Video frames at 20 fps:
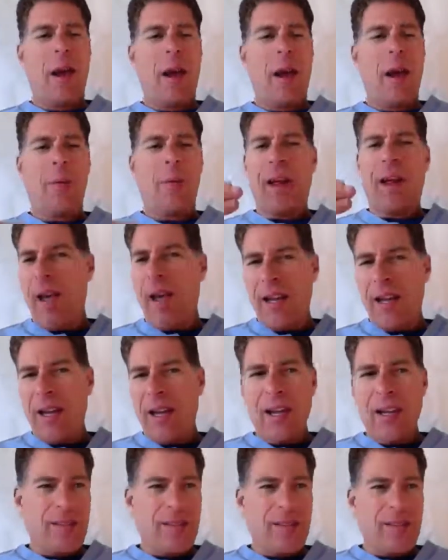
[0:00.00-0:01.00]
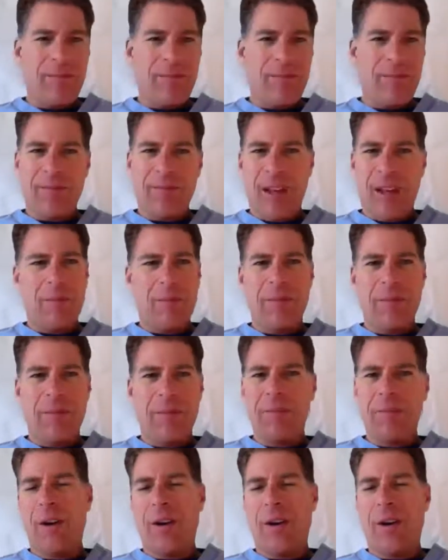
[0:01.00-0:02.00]
And when I make it, I'm,
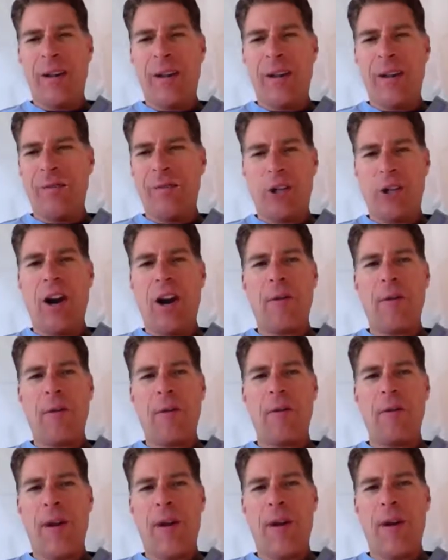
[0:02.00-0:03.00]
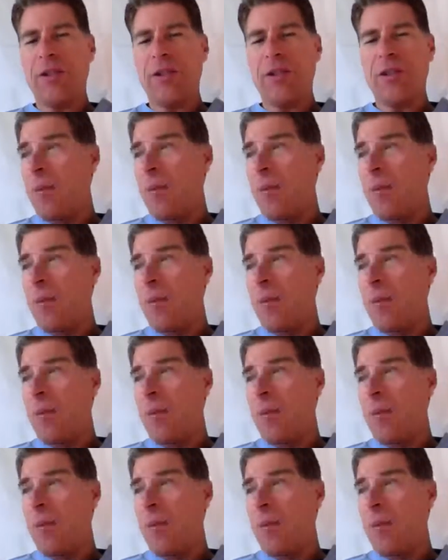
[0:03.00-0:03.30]
you know, I turn it off real fast.